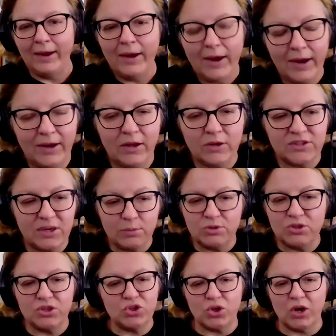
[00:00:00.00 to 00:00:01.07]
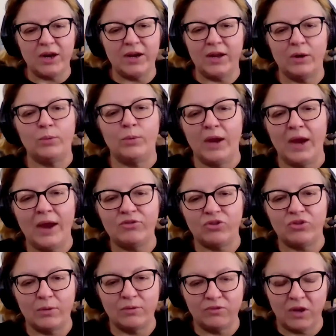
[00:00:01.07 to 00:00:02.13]
And he goes, he was just trying to get a
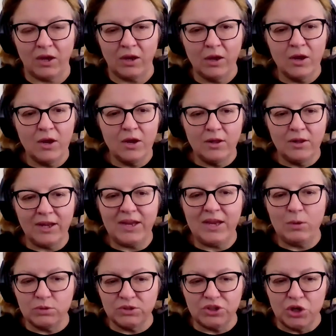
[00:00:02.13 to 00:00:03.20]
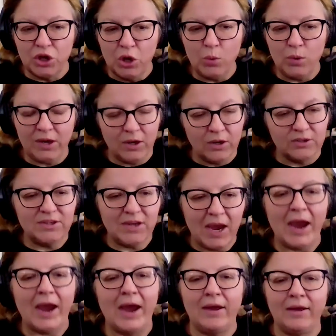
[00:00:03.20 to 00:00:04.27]
reaction. I was like he was new. And he goes,
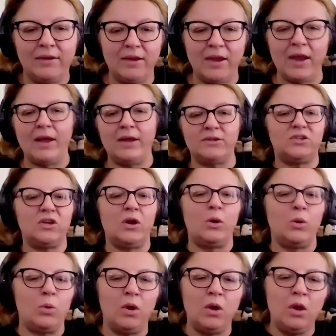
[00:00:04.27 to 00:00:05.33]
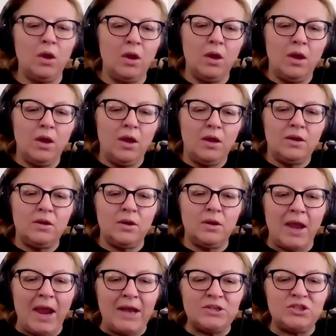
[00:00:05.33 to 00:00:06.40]
yeah. So
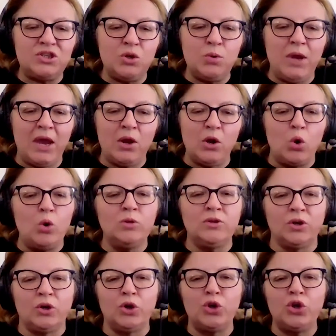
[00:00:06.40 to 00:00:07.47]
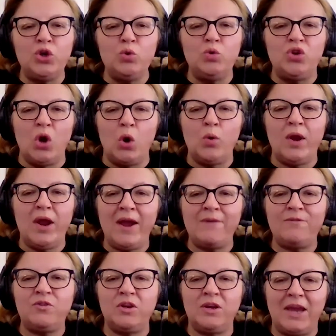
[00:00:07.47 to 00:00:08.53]
as you get older, you don't have
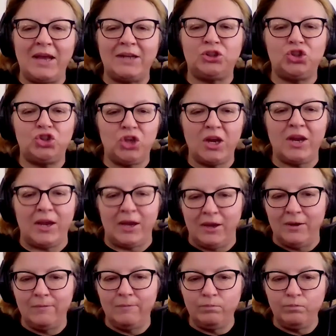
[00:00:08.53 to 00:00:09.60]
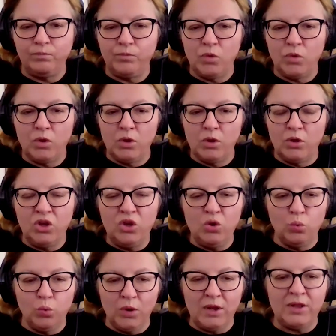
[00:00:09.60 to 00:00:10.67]
to get shitty. You
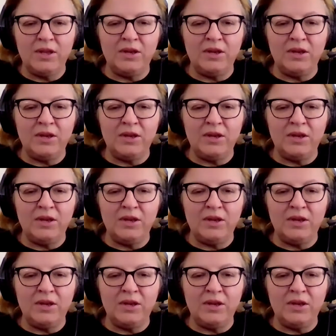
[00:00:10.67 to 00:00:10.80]
really